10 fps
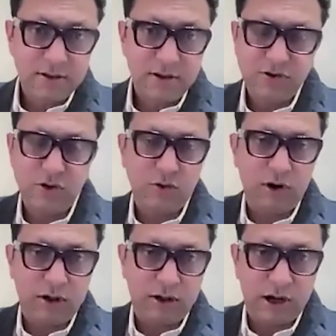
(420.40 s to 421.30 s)
is, you know,
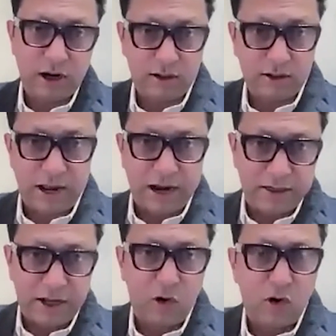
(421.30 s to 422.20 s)
a truck,
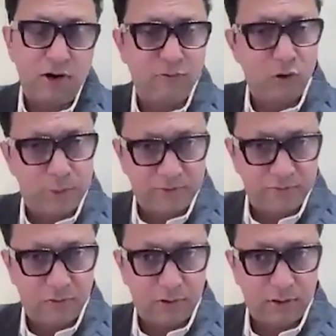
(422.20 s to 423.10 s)
tractor, or a
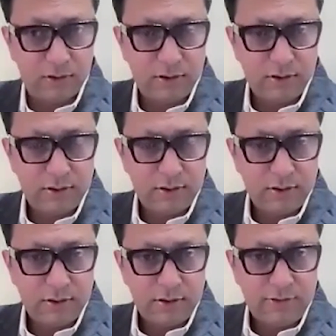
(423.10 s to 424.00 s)
4x4,
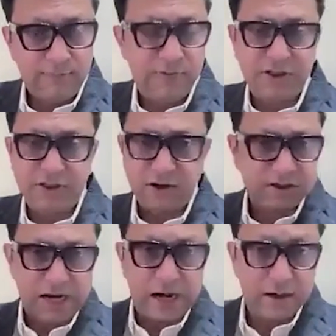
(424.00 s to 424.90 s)
which is our
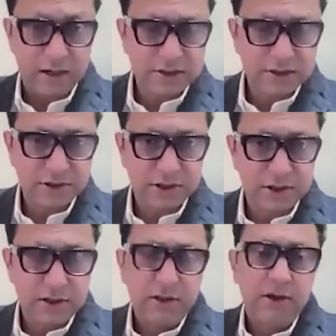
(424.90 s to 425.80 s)
standard
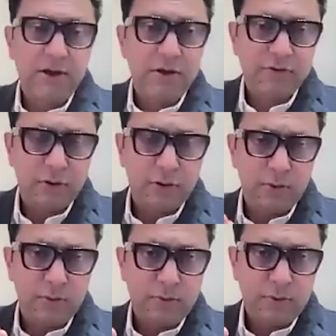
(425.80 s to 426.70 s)
surgery.
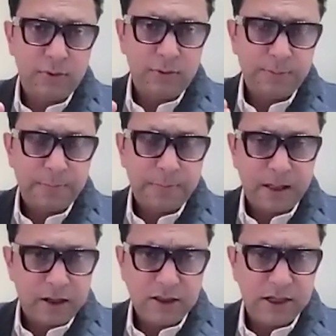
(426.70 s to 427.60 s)
So
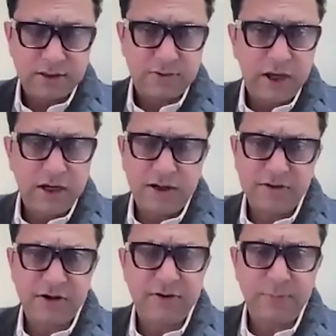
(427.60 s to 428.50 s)
yes, in a
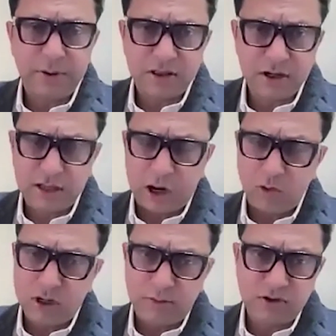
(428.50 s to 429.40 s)
deserving patient, the
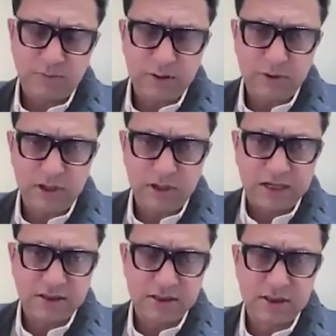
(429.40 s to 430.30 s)
outcomes of minimal
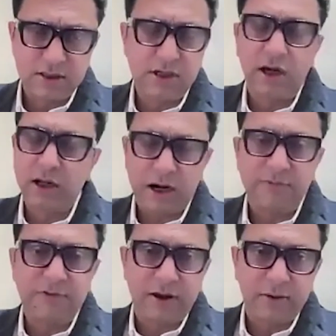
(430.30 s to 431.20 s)
access surgery are
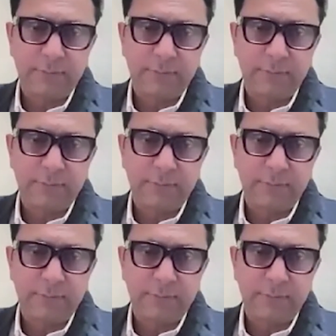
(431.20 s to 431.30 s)
gratifying.